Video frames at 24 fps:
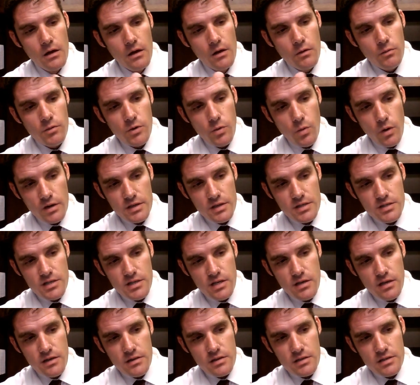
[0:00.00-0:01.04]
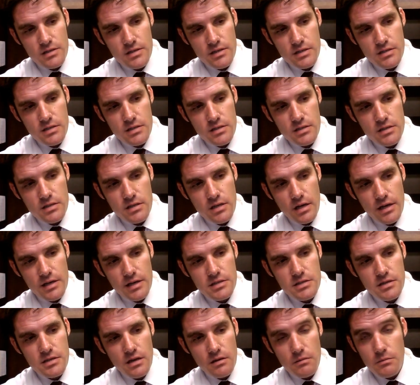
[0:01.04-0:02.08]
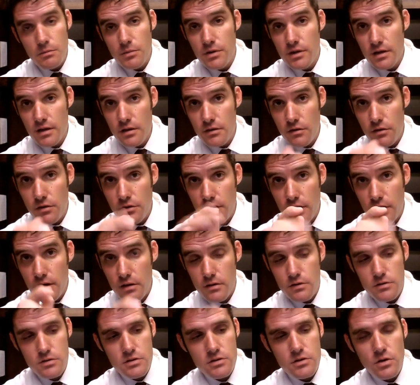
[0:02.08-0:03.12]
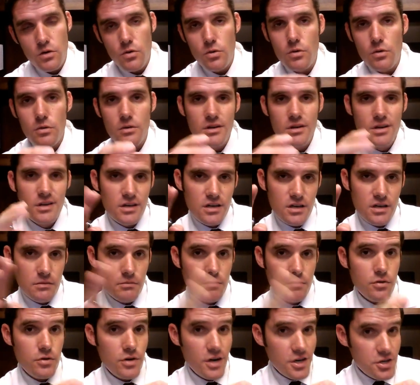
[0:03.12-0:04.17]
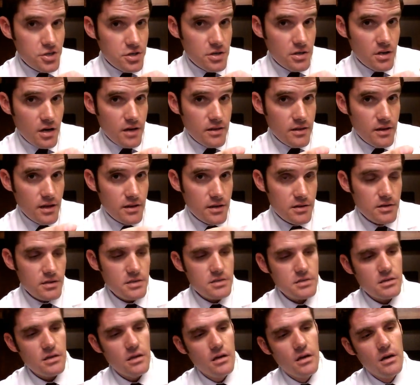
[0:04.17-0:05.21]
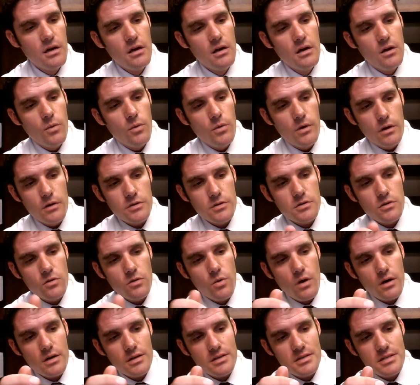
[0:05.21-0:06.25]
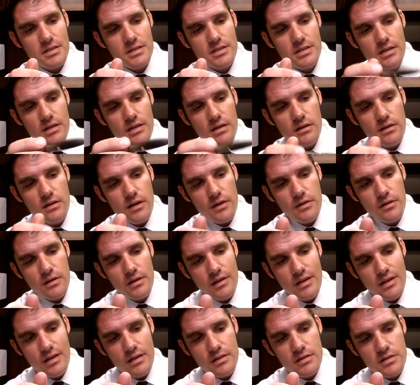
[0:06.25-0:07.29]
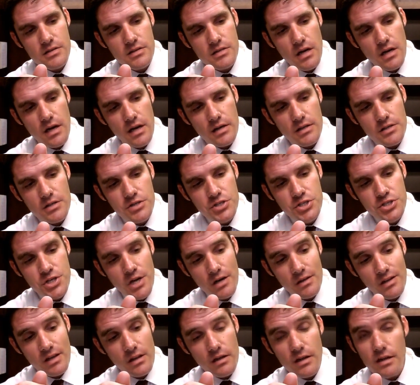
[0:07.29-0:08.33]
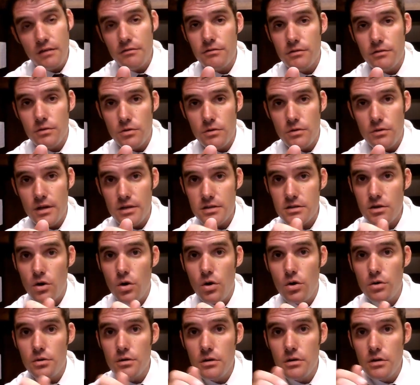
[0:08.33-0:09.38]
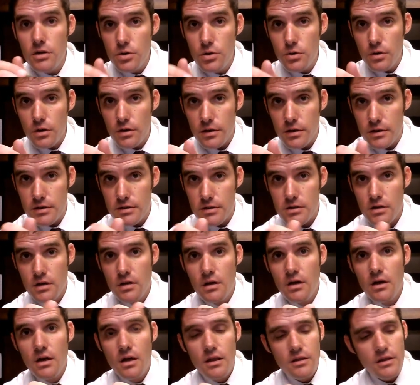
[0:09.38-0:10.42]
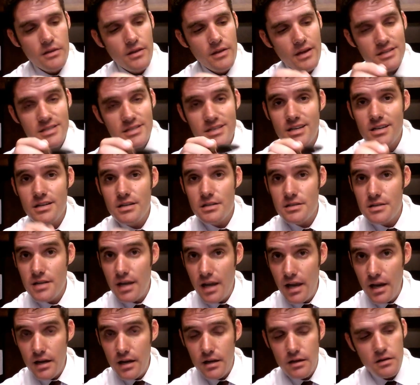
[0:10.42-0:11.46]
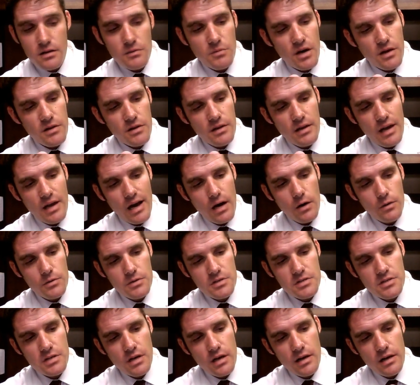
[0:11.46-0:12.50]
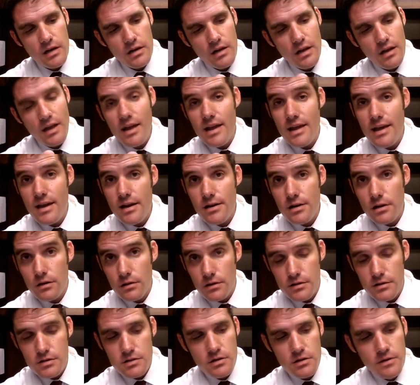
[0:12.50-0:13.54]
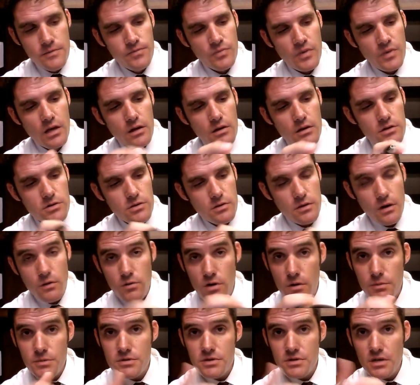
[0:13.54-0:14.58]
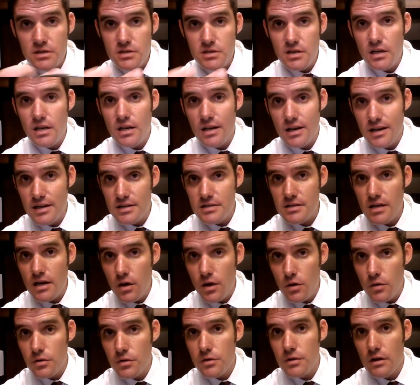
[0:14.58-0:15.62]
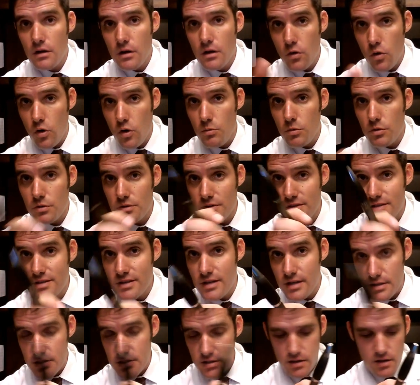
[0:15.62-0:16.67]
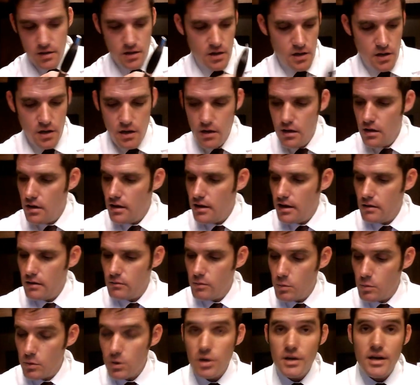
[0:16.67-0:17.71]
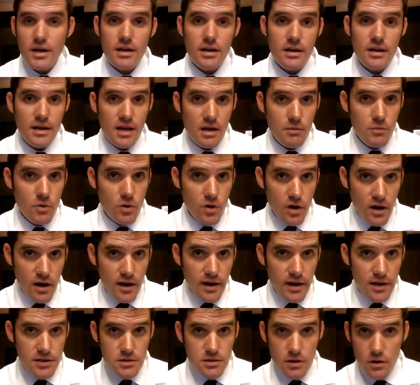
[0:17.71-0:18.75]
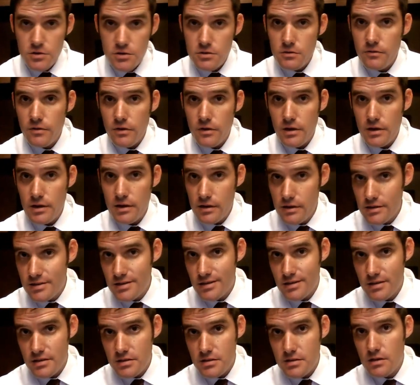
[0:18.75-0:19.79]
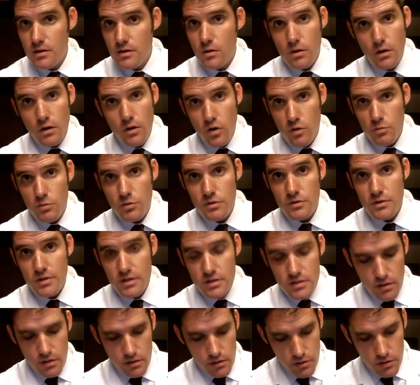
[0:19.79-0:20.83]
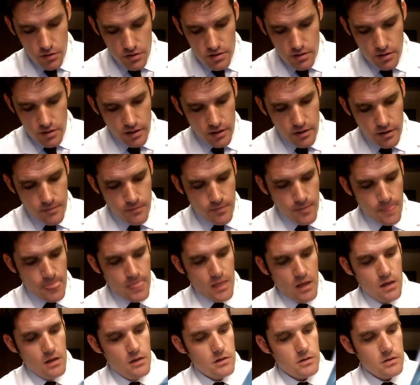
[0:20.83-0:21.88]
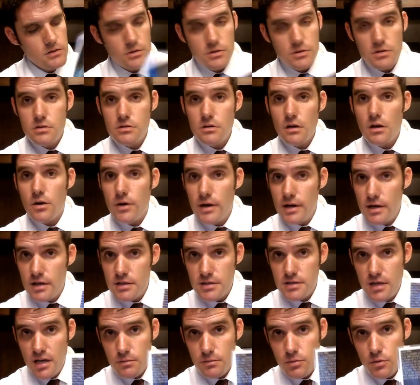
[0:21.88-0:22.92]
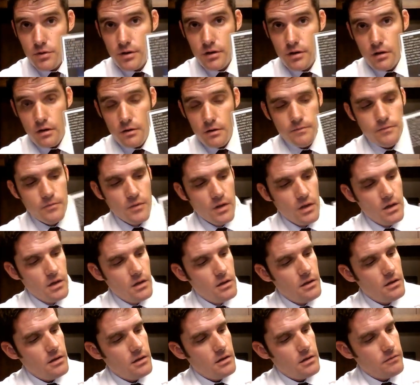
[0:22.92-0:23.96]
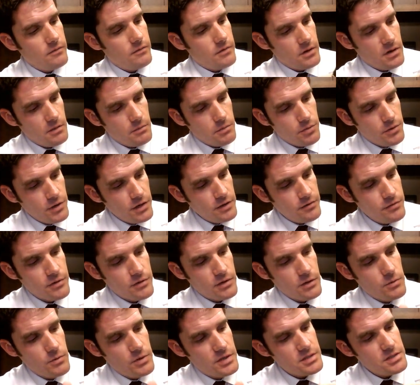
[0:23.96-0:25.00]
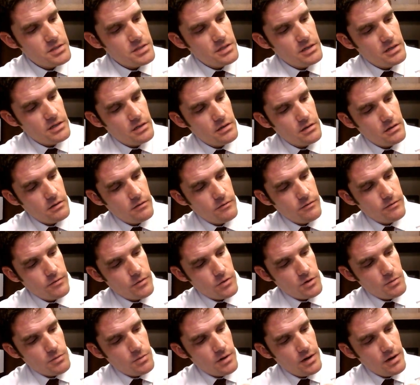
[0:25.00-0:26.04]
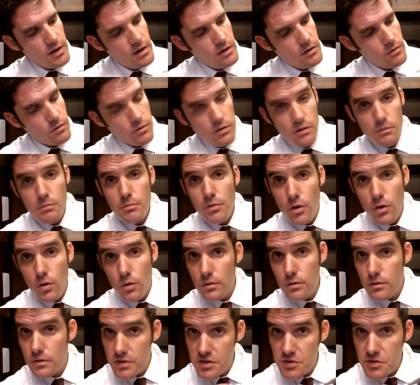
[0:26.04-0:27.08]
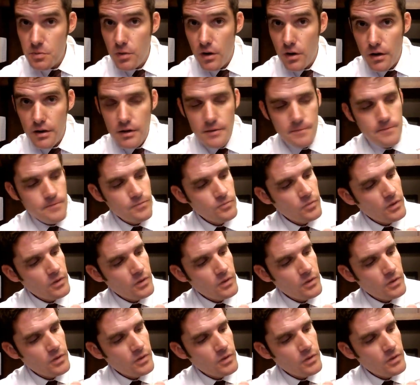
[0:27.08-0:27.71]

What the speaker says: we want to see that the disc is nice and big and thick. There's no compression on that disc. We also want to see that the inside jelly-like fluid that's called the nucleus, that's contained by the outside annulus. So that represents a nice, healthy, normal disc. And when we look at an MRI, it's also very easy to see what a normal disc looks like. So this is a great example here. And very briefly, we see the vertebrae or the bone, the spine.